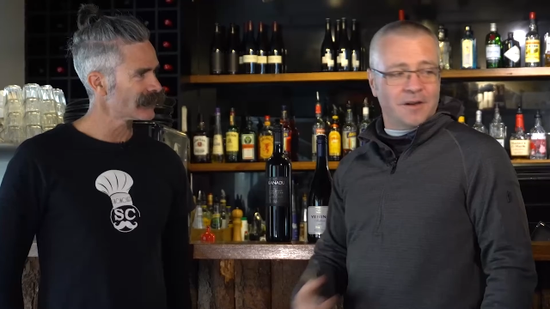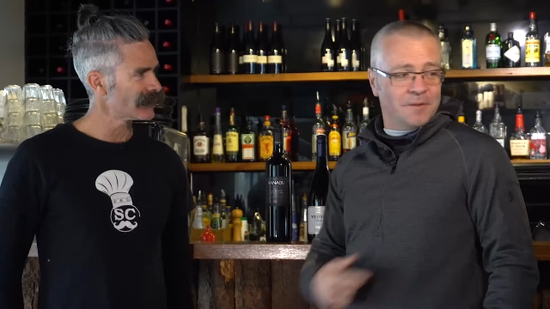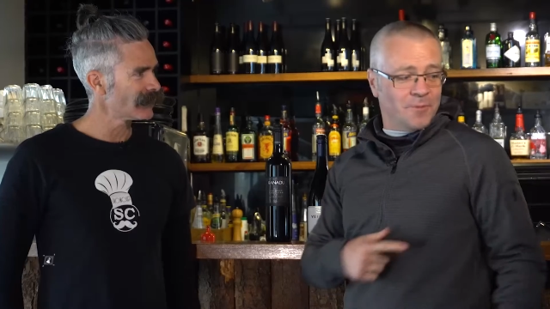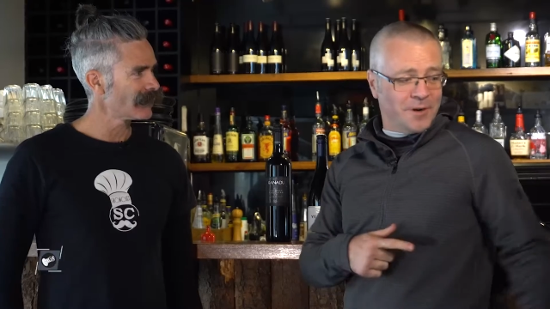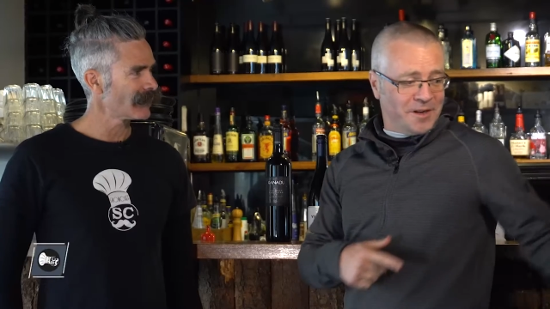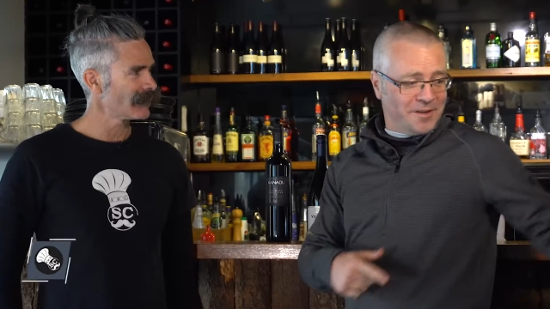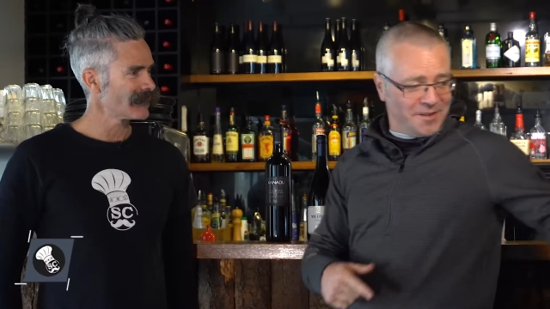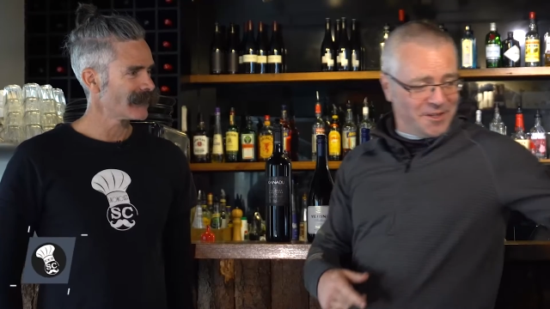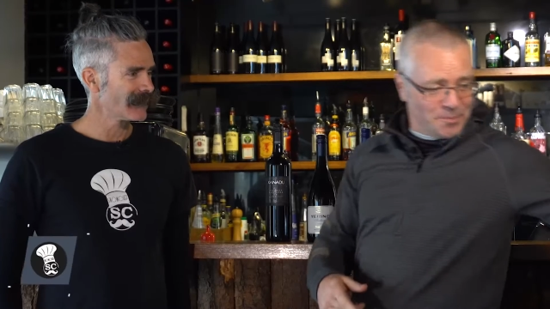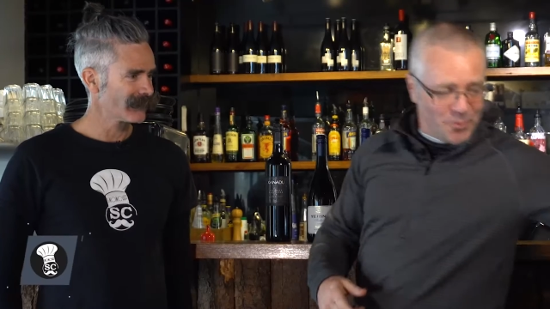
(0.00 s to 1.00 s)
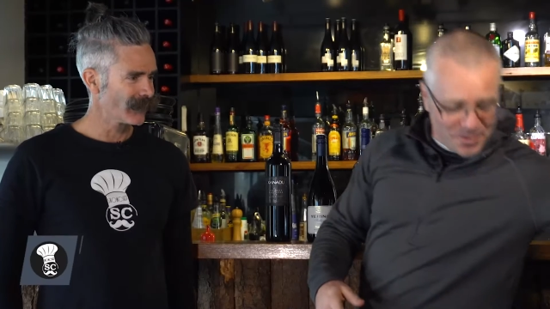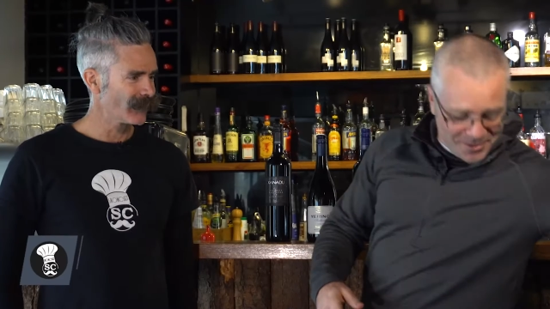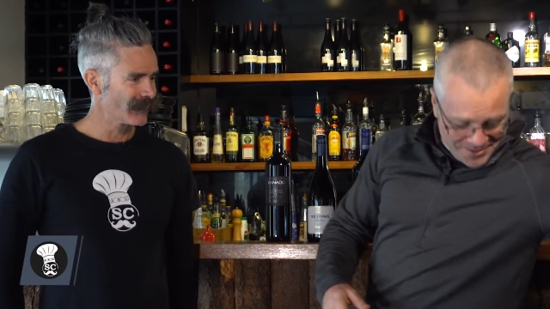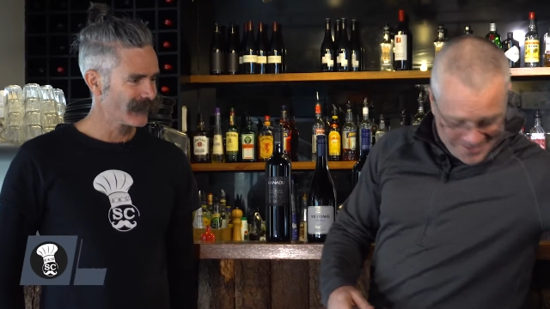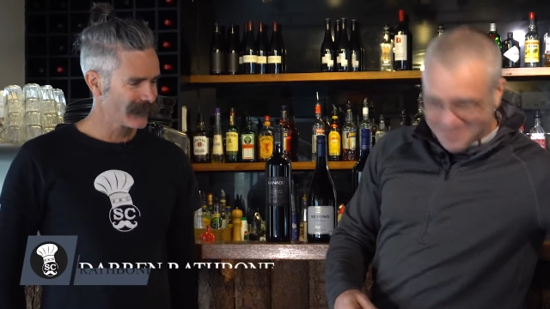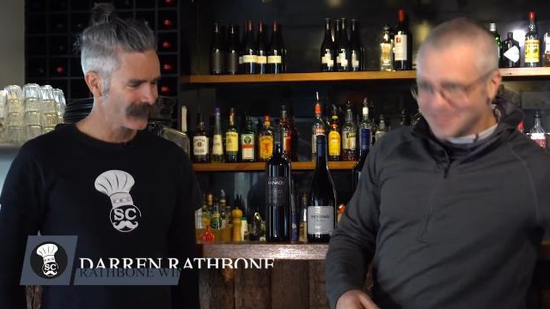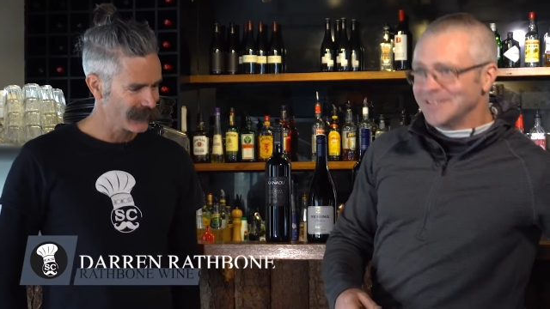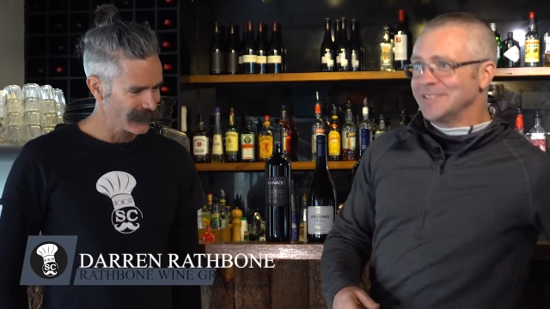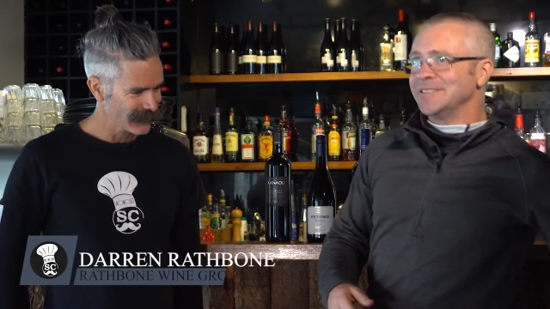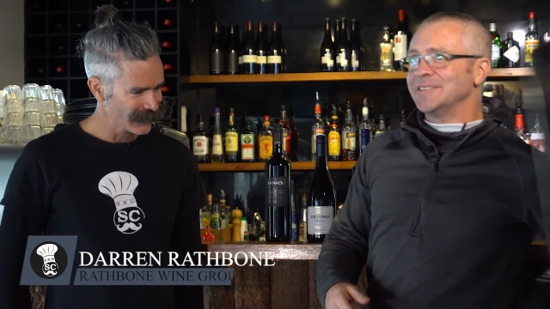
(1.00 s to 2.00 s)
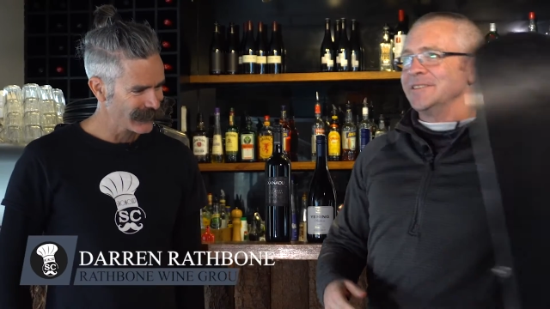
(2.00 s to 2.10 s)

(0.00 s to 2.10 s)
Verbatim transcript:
Speaker 1: I'm riding this board. This is